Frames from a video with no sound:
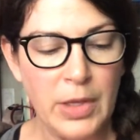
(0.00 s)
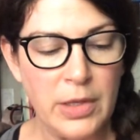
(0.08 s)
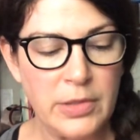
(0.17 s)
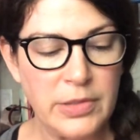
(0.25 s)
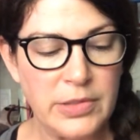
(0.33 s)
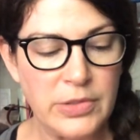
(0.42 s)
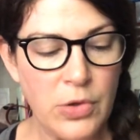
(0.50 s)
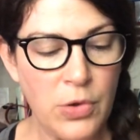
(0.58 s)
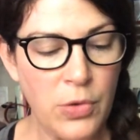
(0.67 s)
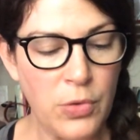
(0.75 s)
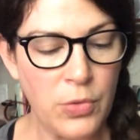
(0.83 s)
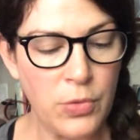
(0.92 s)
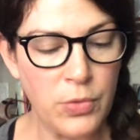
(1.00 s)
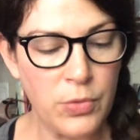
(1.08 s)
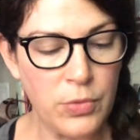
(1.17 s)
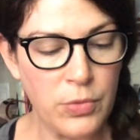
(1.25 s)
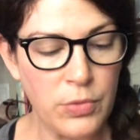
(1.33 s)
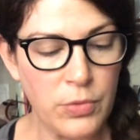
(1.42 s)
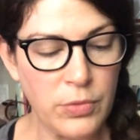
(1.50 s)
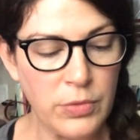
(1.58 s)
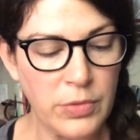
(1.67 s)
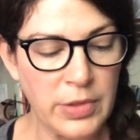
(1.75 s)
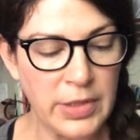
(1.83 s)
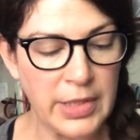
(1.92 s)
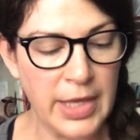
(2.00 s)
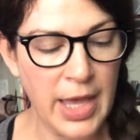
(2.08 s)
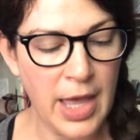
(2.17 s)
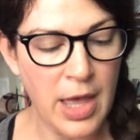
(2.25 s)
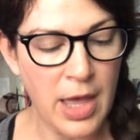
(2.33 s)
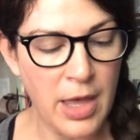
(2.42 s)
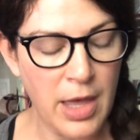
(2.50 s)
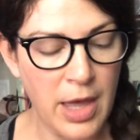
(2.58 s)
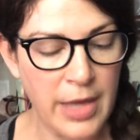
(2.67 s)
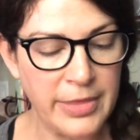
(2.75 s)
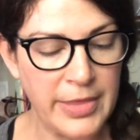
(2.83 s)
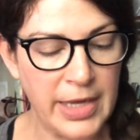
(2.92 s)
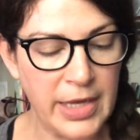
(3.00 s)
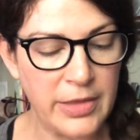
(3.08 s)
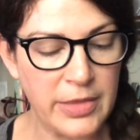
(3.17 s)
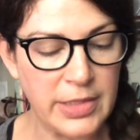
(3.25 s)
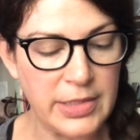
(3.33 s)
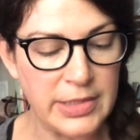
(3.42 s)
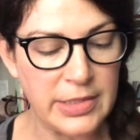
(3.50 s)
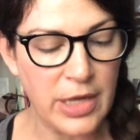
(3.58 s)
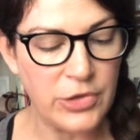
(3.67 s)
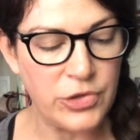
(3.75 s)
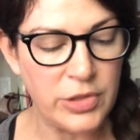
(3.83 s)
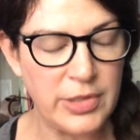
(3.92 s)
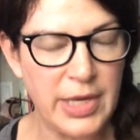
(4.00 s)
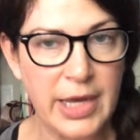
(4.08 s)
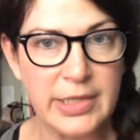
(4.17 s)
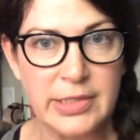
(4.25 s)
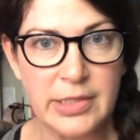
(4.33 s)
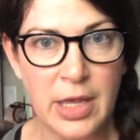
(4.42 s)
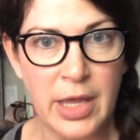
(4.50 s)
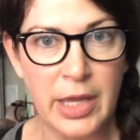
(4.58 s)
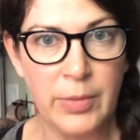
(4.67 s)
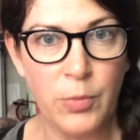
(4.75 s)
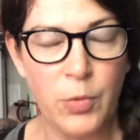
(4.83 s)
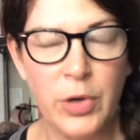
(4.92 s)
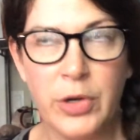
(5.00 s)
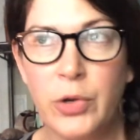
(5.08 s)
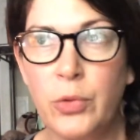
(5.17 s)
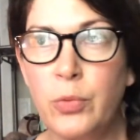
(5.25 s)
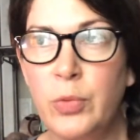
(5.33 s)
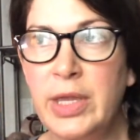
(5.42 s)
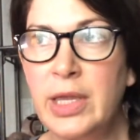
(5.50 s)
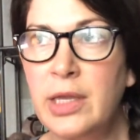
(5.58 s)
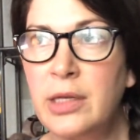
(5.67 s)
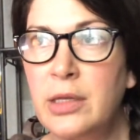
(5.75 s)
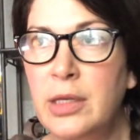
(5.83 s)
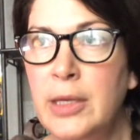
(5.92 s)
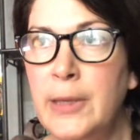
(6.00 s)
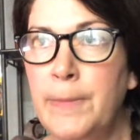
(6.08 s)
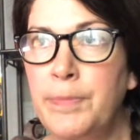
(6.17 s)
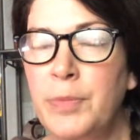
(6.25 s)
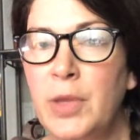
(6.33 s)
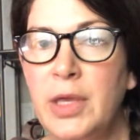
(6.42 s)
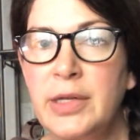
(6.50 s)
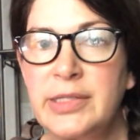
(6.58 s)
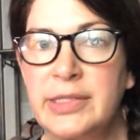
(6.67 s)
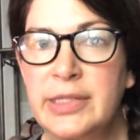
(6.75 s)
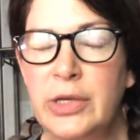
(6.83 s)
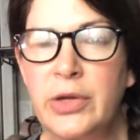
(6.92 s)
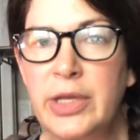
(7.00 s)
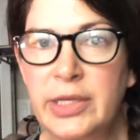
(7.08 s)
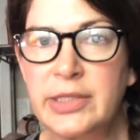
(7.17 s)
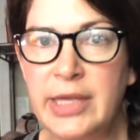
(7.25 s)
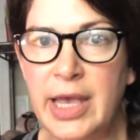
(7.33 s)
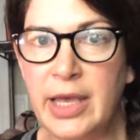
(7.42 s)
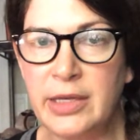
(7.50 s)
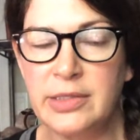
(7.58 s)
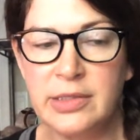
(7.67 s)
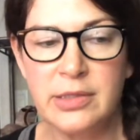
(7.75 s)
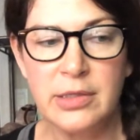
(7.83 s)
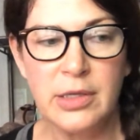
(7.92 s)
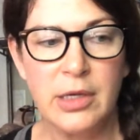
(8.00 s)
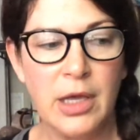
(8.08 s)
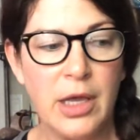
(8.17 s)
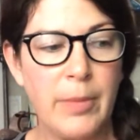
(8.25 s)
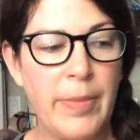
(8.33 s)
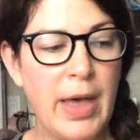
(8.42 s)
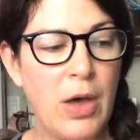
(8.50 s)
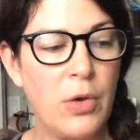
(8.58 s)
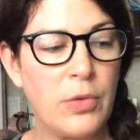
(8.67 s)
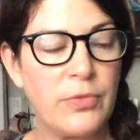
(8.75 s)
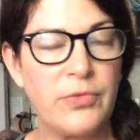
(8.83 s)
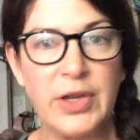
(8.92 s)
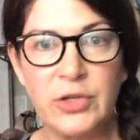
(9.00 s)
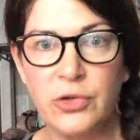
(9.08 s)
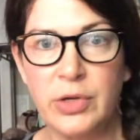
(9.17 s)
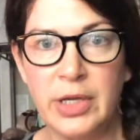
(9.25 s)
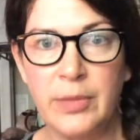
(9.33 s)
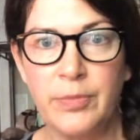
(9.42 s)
So yeah, I think in the discussion next time, we're going to read an Assyrian text about victory